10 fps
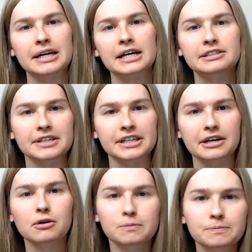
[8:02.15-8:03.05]
next
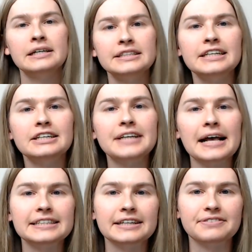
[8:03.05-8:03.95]
video. So
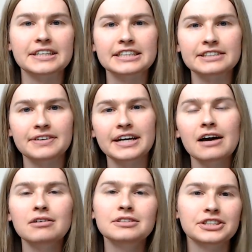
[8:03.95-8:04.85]
that's it for this
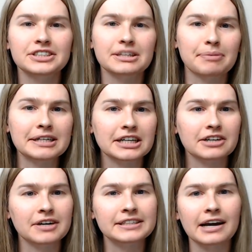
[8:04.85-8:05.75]
video, just a basic
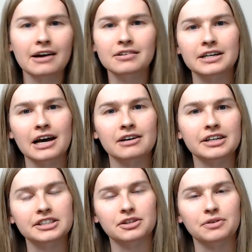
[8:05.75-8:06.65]
rundown on how to
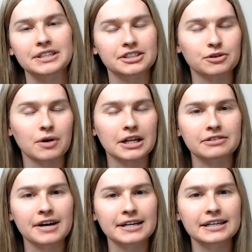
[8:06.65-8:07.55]
get the Windows
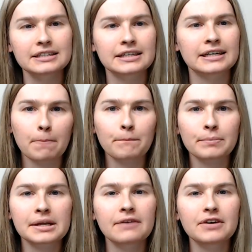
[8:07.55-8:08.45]
Wallet running.
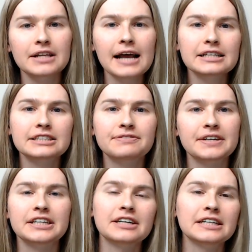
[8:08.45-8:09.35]
If you like this
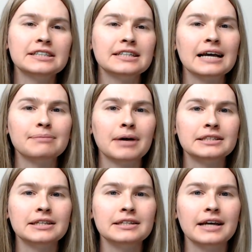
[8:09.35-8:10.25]
video, hit the like
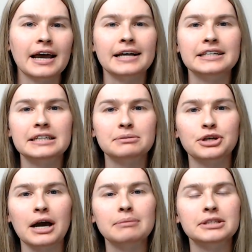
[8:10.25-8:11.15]
button and
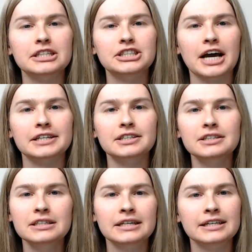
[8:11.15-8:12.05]
subscribe to the
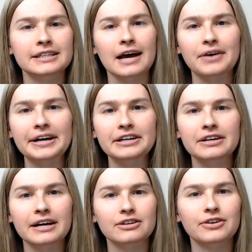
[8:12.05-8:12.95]
channel. That way you
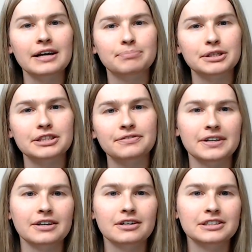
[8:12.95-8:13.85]
get great burst
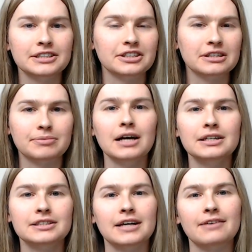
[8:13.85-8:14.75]
videos in your
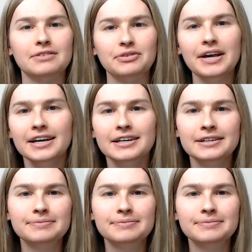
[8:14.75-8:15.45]
inbox every week.